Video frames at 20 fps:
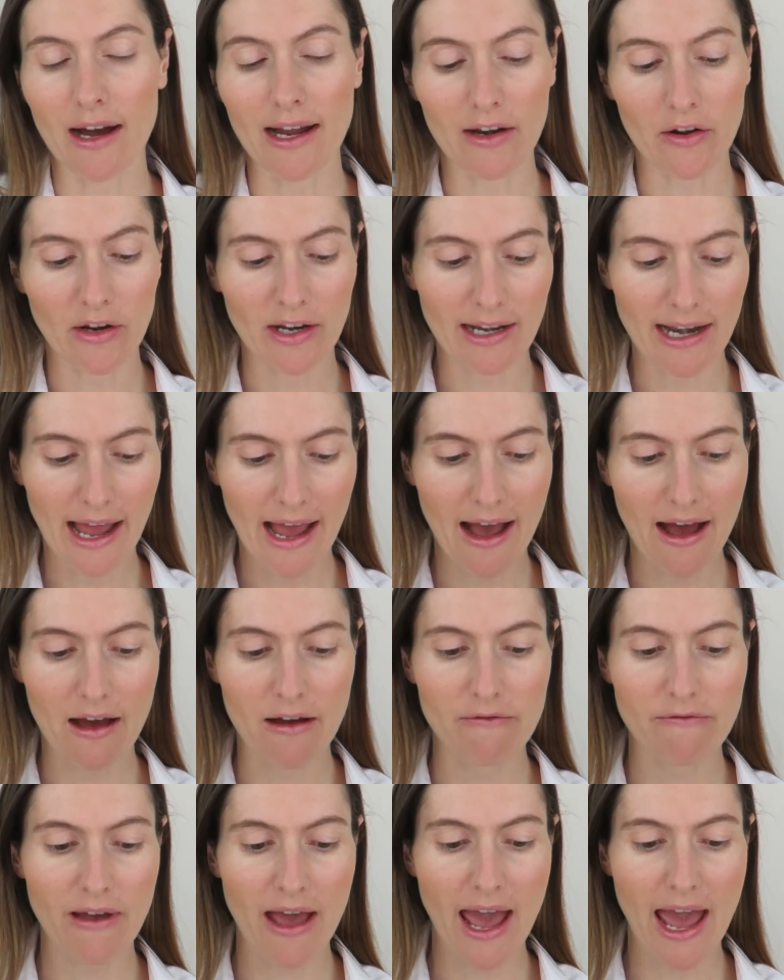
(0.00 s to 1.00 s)
I don't
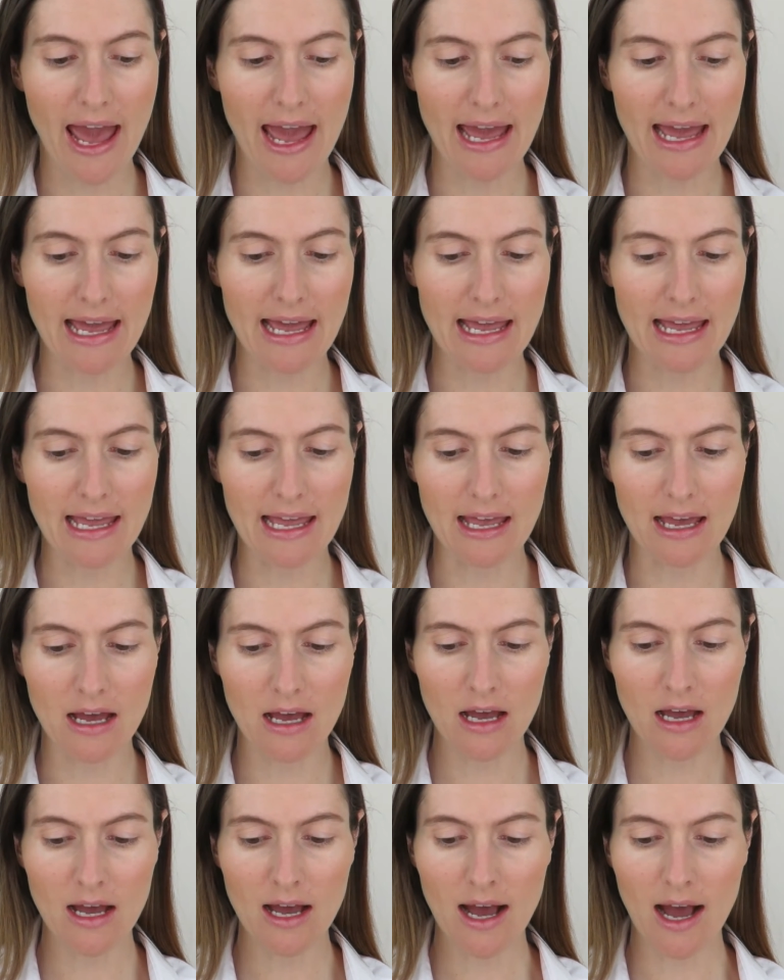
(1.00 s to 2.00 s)
have
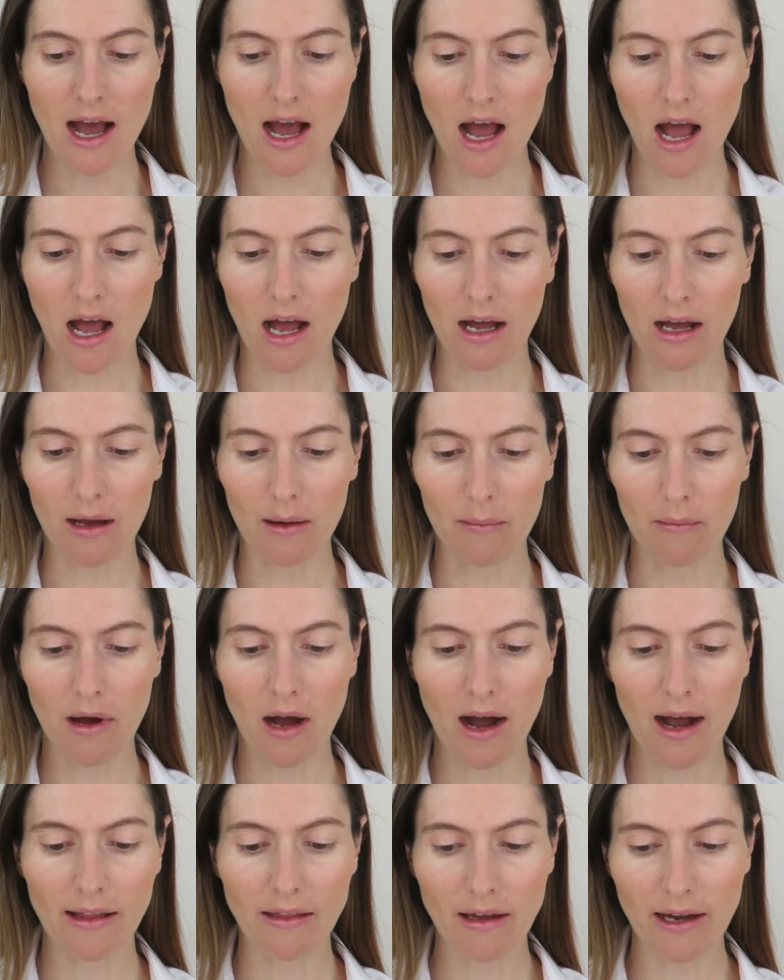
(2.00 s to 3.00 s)
a
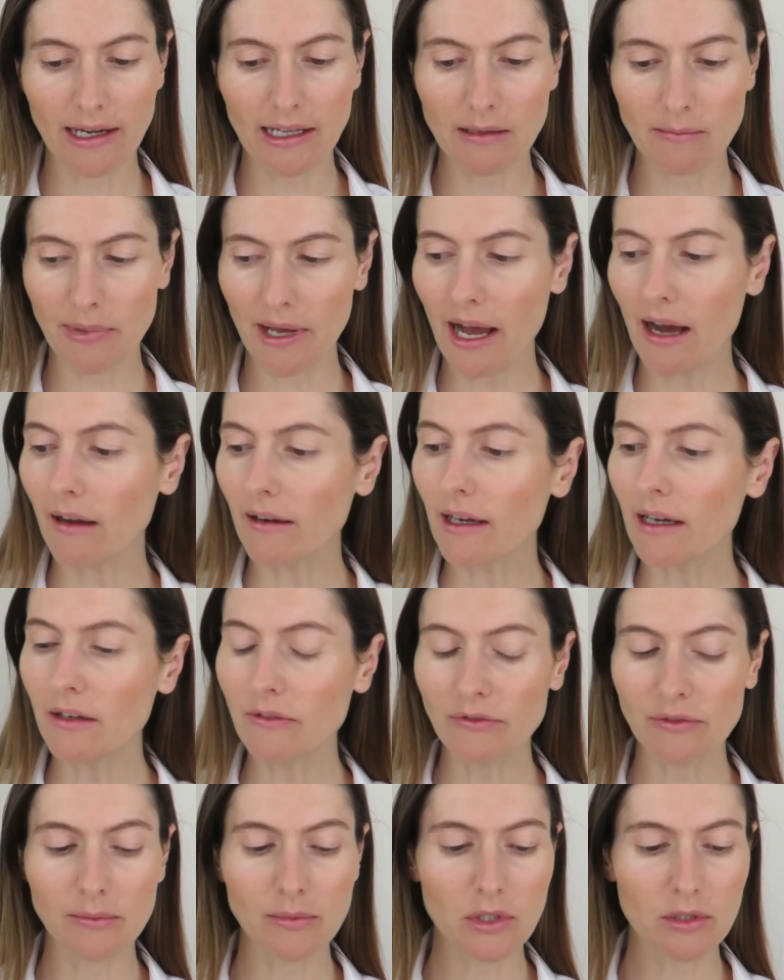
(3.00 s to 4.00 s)
highlighting powder
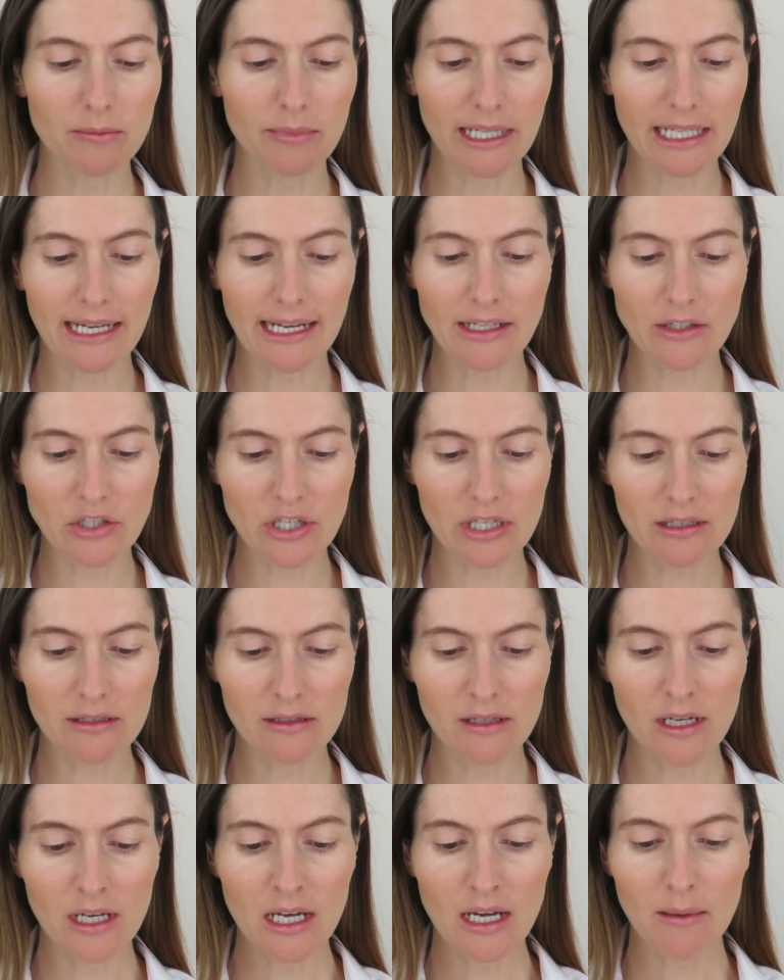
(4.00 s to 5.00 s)
from Nude by Nature,
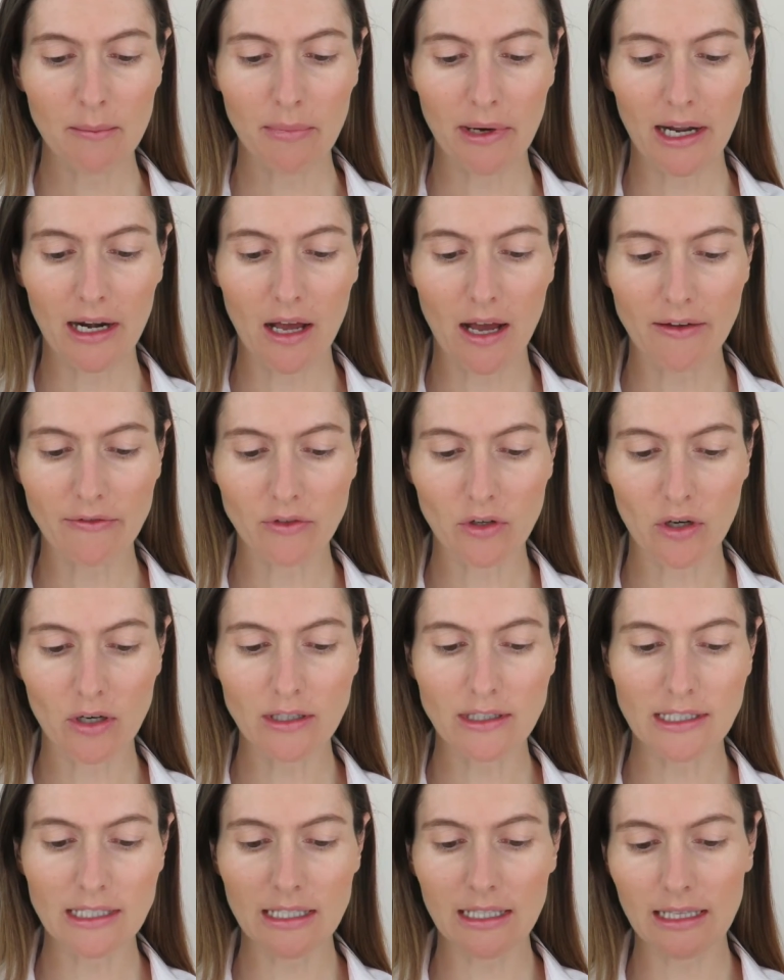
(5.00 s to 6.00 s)
but I've
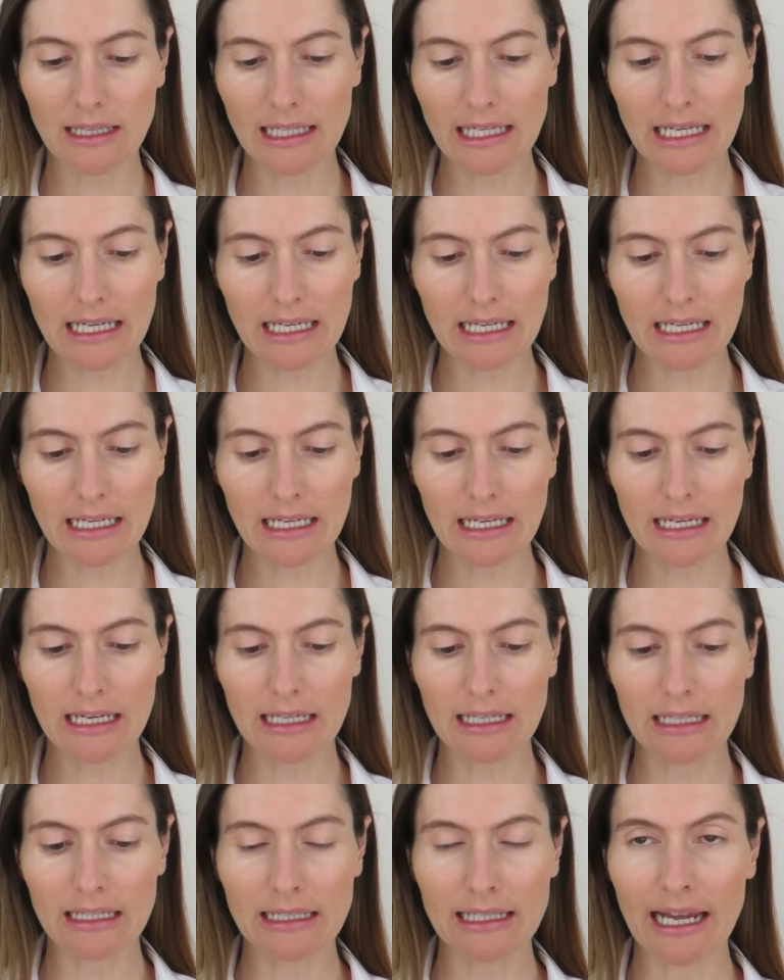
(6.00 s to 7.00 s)
got the
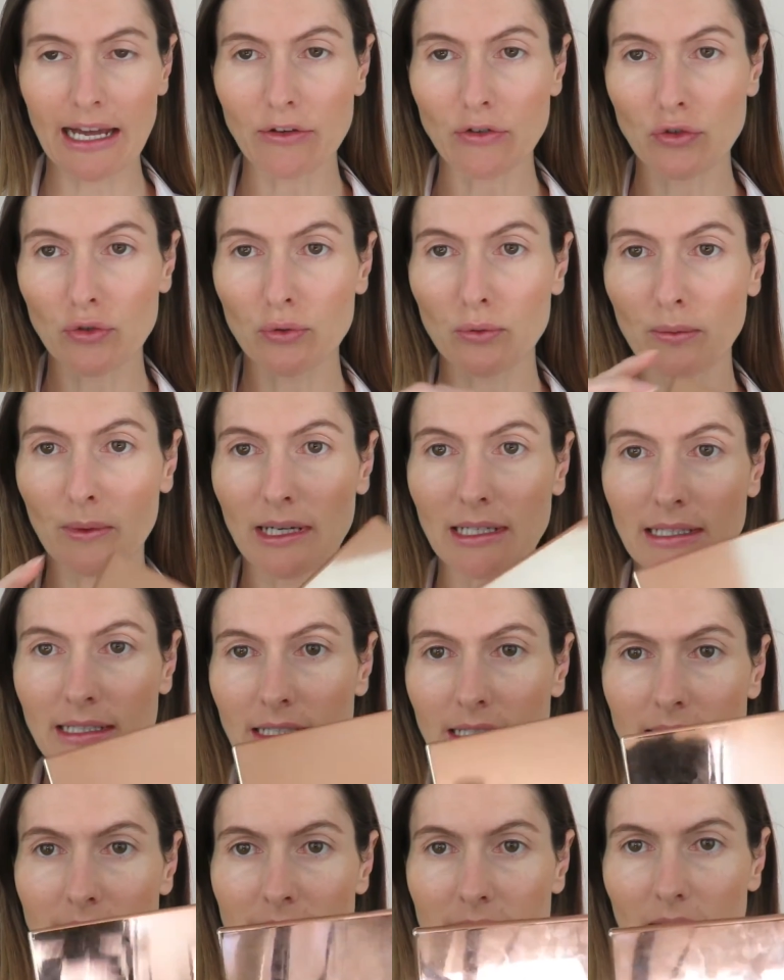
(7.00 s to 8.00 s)
Natural
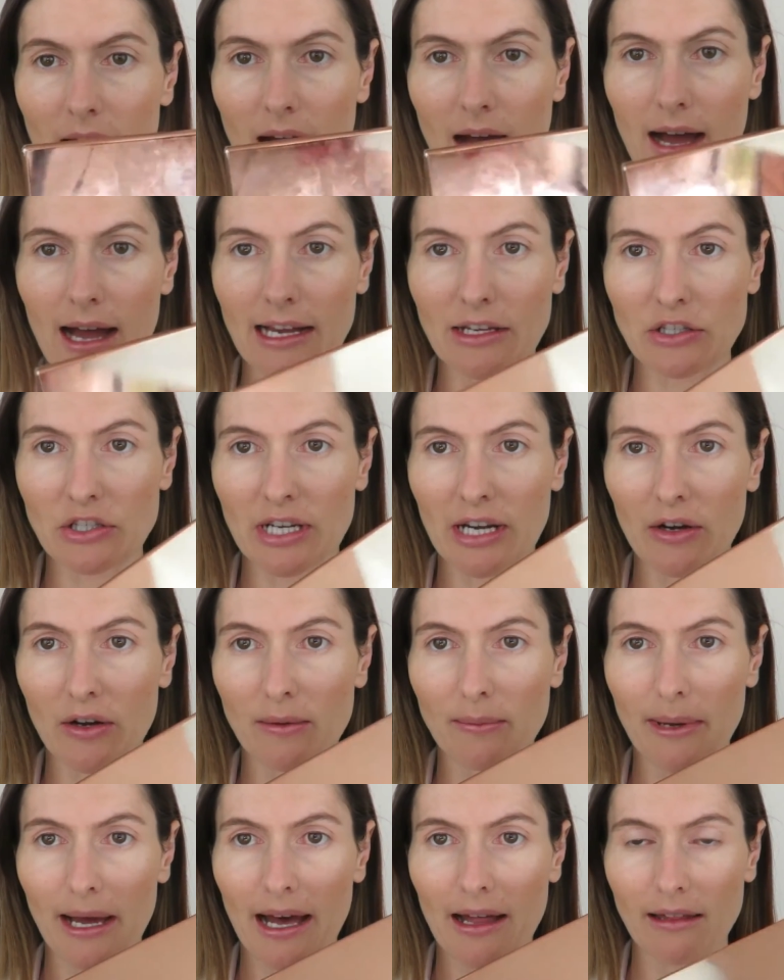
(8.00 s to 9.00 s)
Wonders
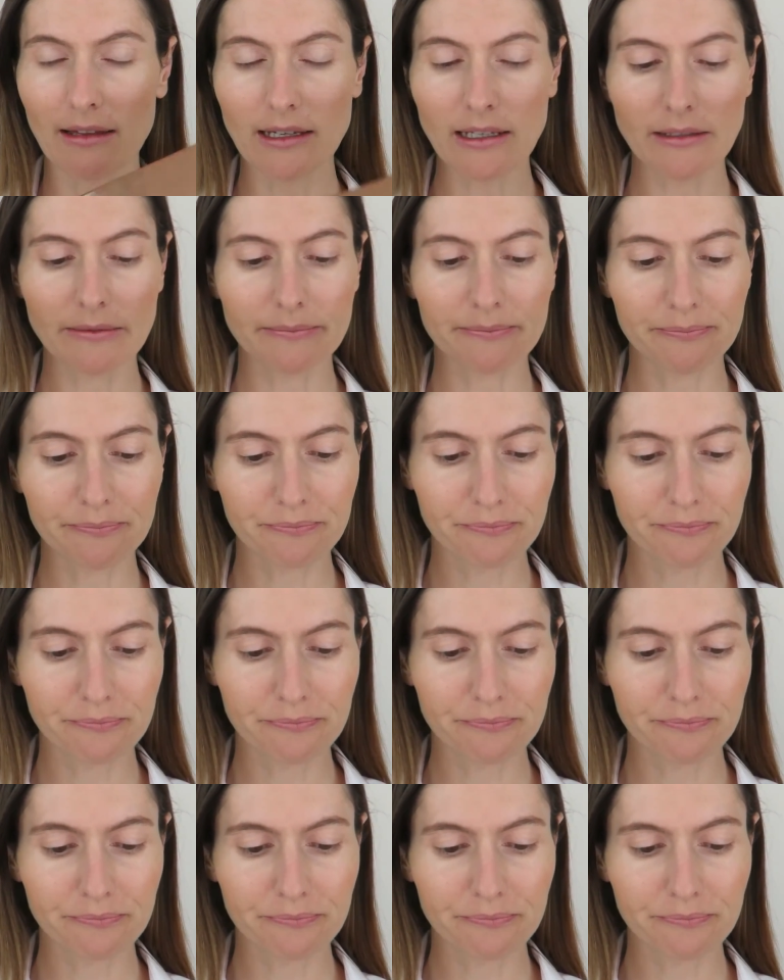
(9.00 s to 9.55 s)
eyeshadow palette.